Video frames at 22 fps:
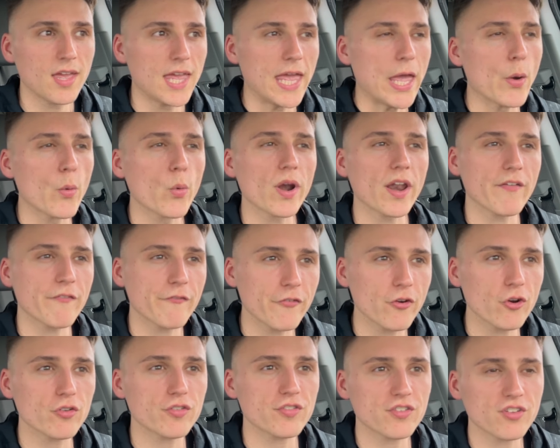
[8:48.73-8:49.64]
And when I
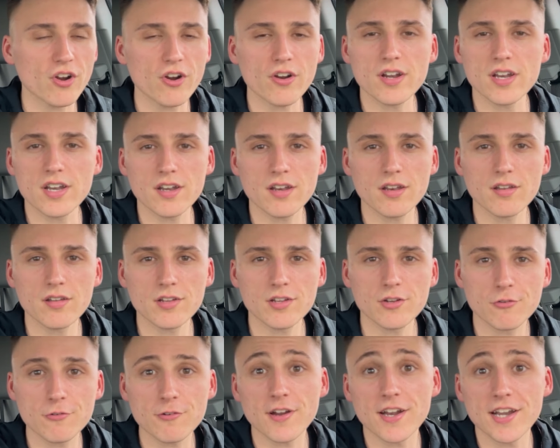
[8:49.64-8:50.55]
first started
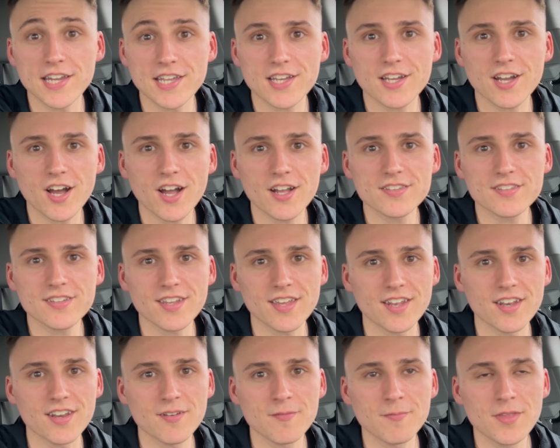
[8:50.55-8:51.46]
creating
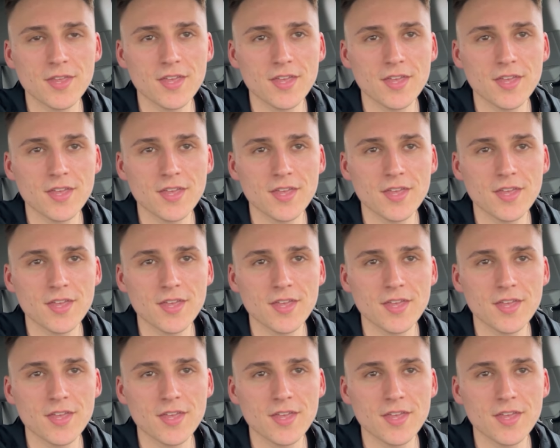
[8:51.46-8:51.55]
content,